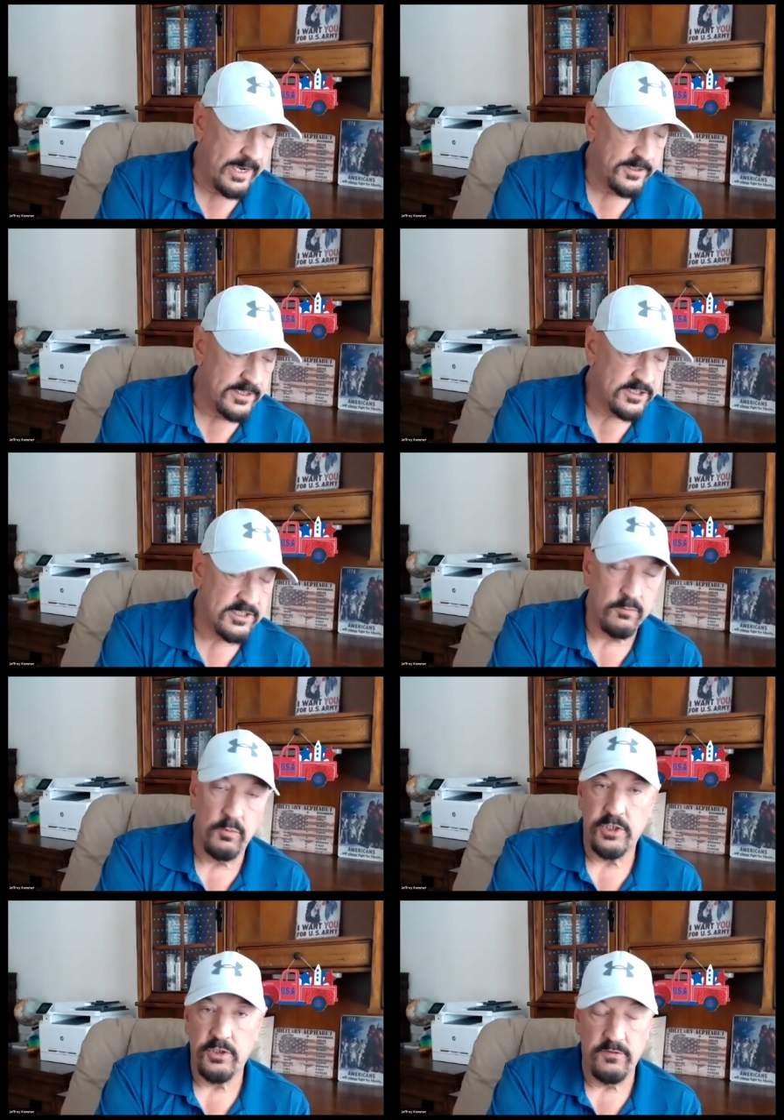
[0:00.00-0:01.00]
on this, and
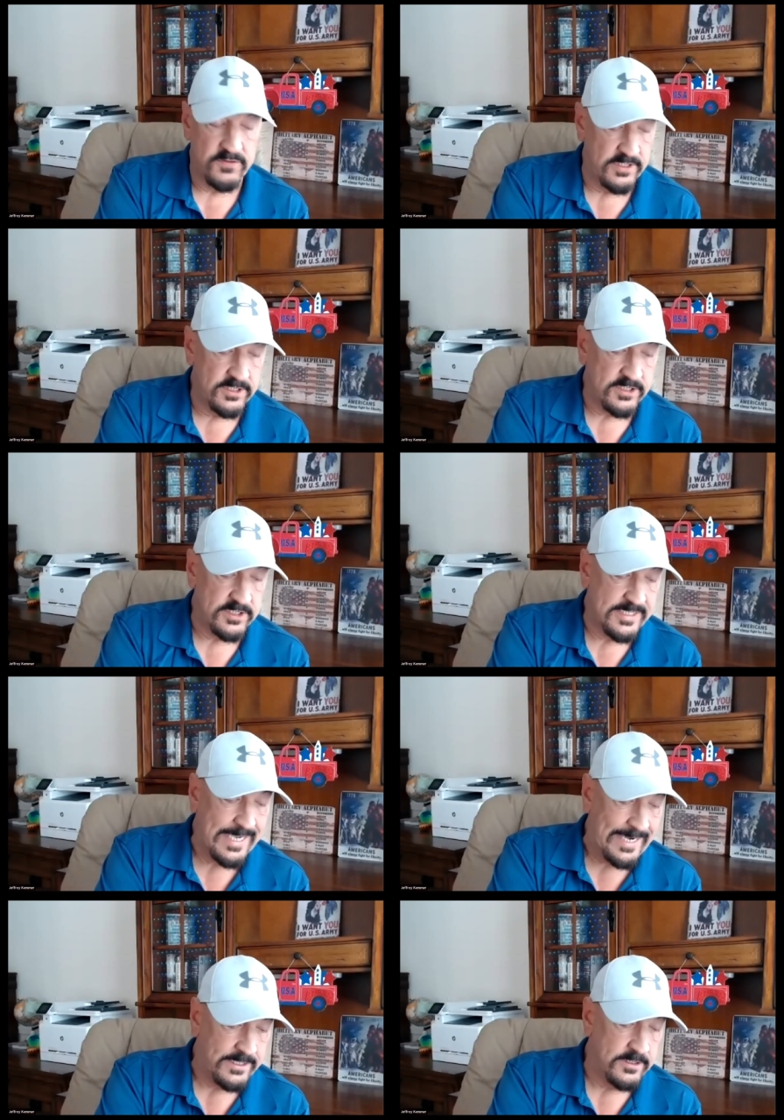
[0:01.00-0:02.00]
we'll use this as
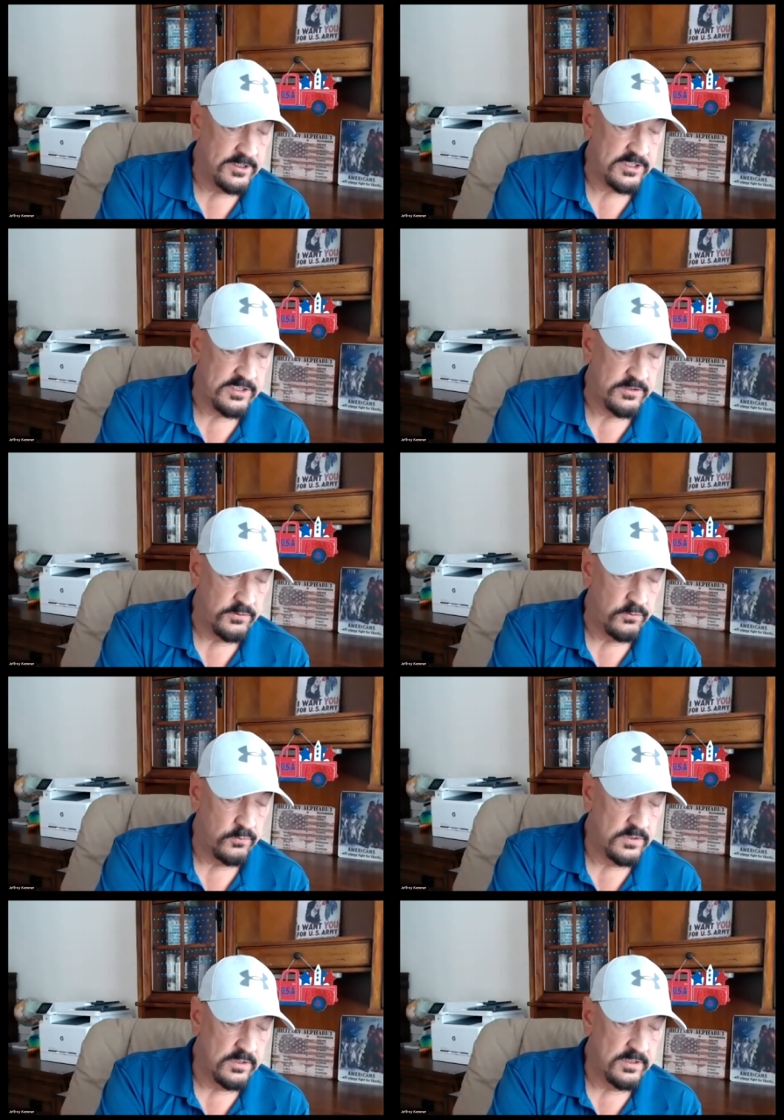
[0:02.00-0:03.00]
guidance to
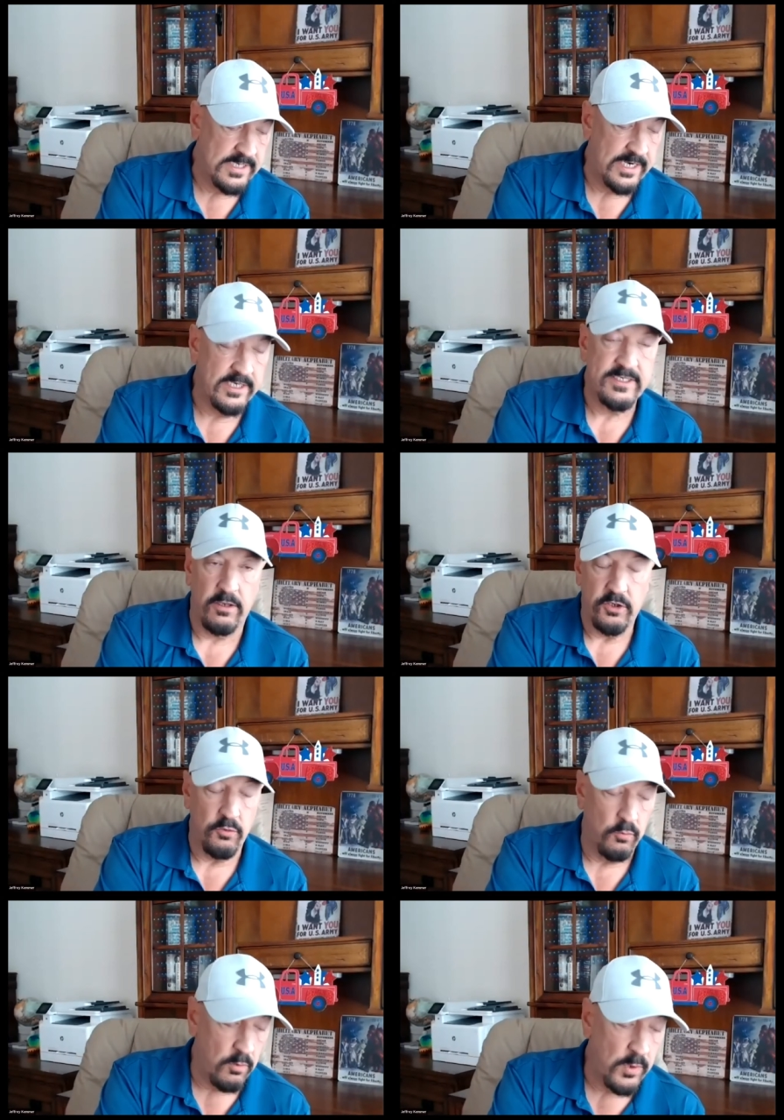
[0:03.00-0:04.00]
kind of tell you
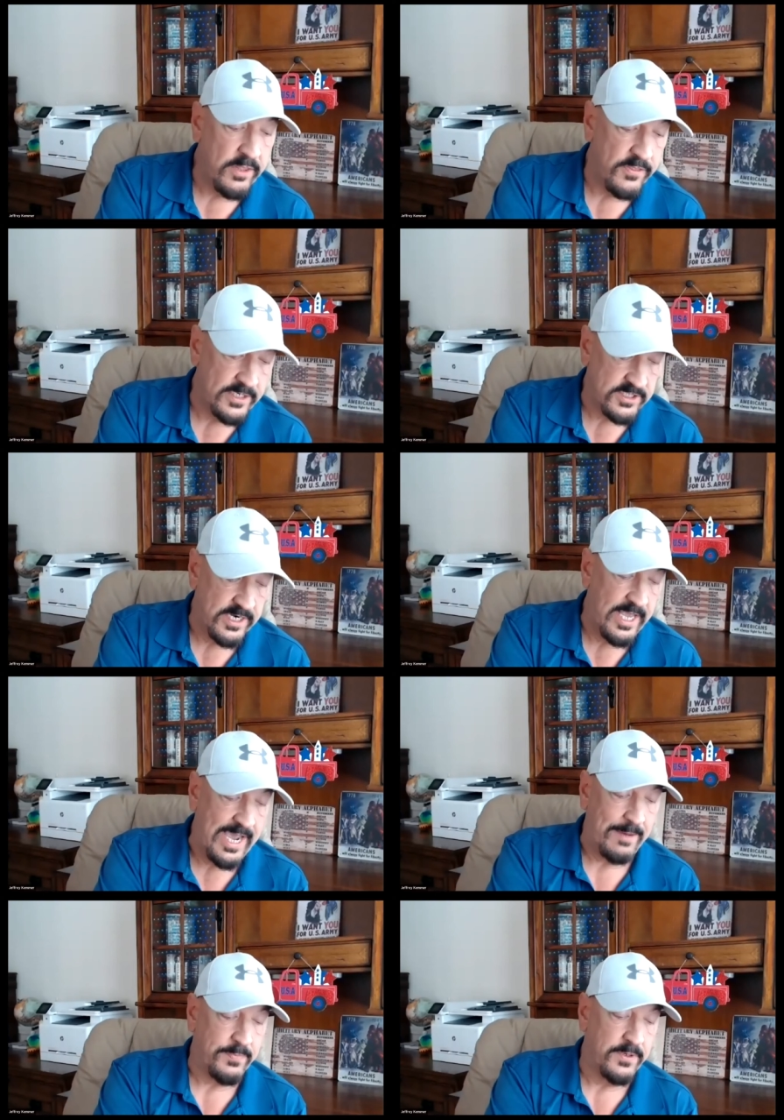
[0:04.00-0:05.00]
what we think is going to
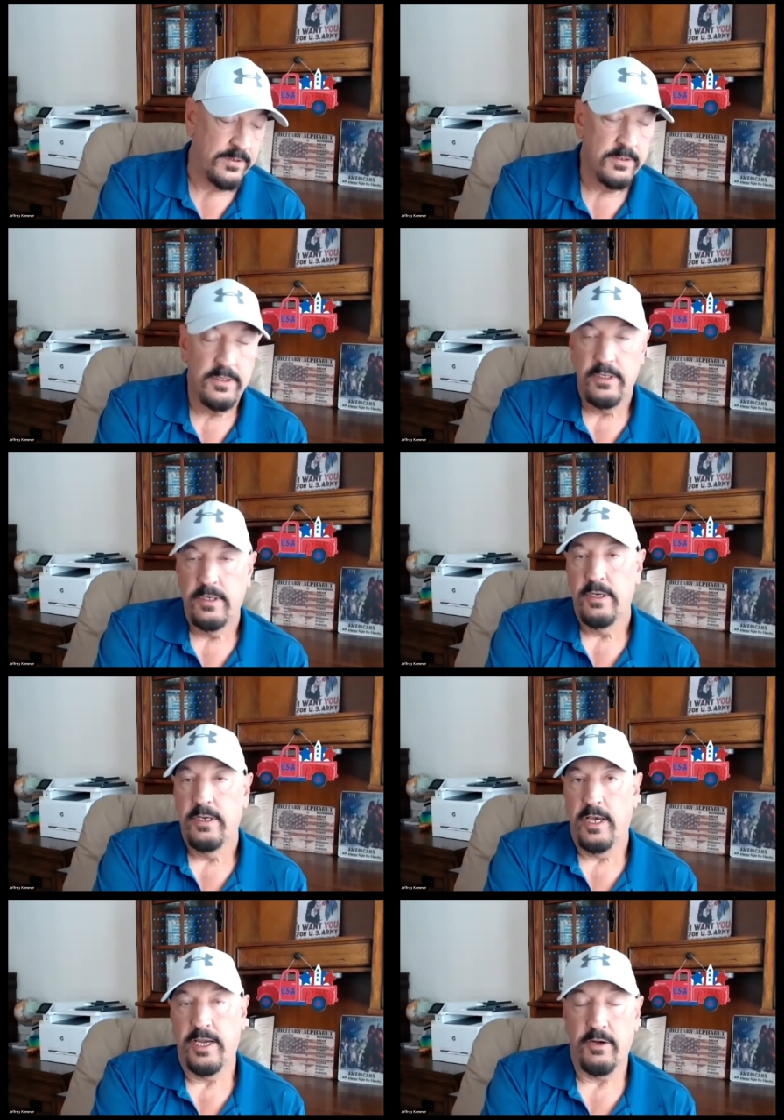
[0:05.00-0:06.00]
happen
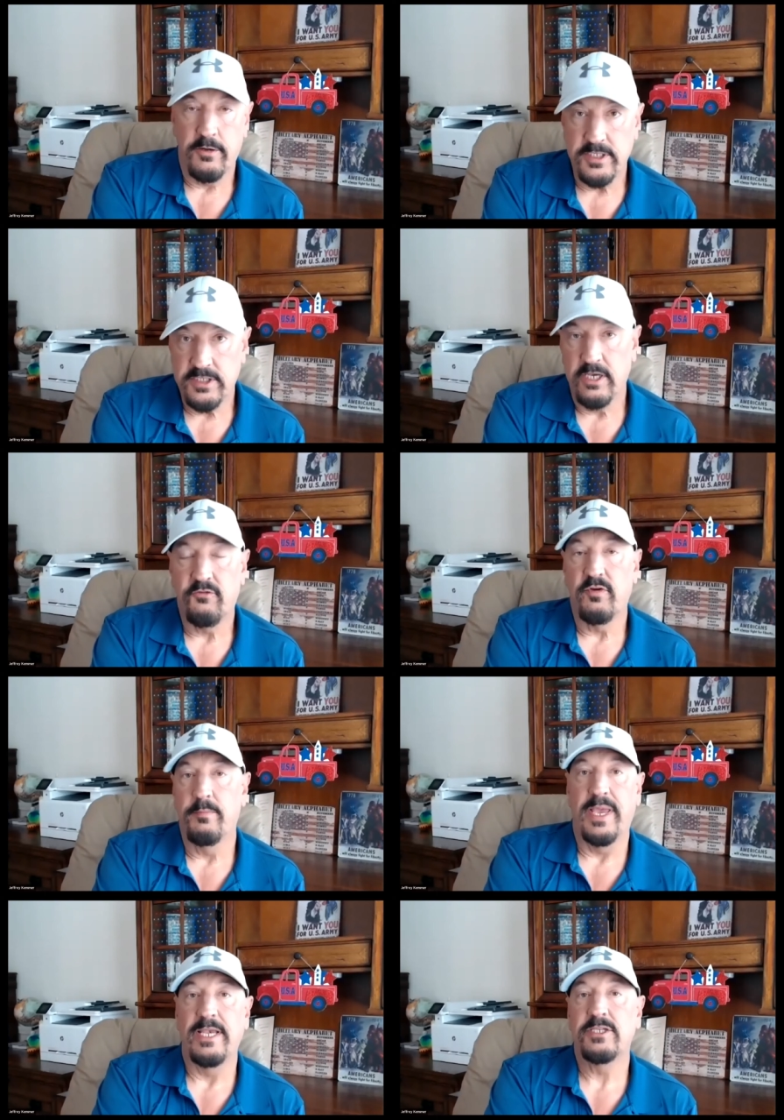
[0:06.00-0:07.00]
here in this country
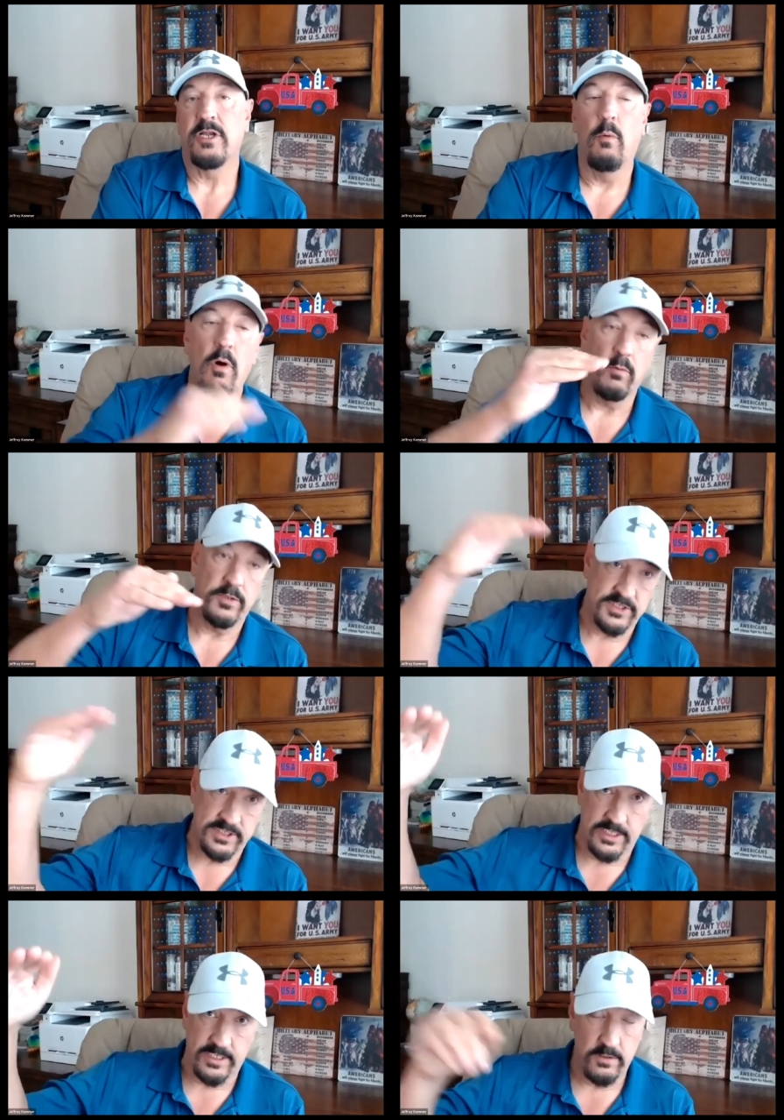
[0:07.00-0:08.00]
based on what we're
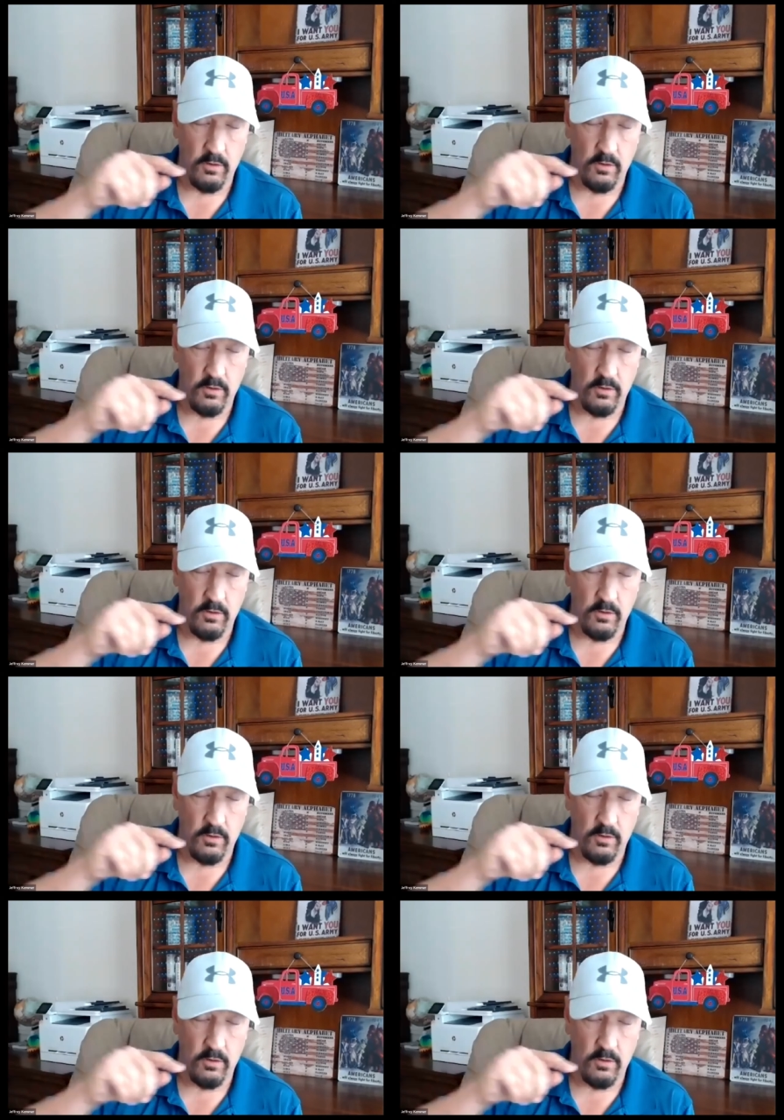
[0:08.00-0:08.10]
seeing